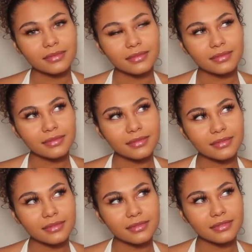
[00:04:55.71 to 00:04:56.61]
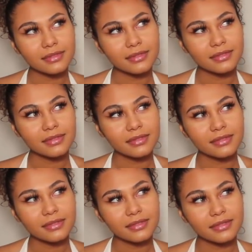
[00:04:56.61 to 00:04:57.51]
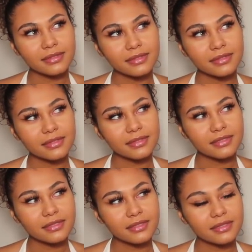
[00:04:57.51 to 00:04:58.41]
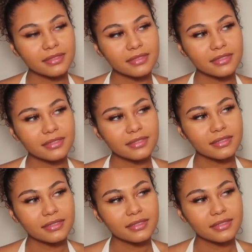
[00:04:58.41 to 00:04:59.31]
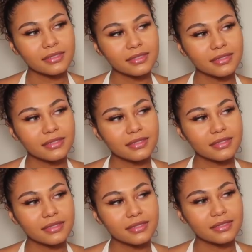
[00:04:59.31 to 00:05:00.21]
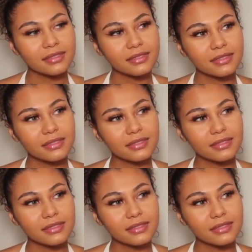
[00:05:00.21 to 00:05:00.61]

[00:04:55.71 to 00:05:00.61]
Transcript: This person isn't speaking.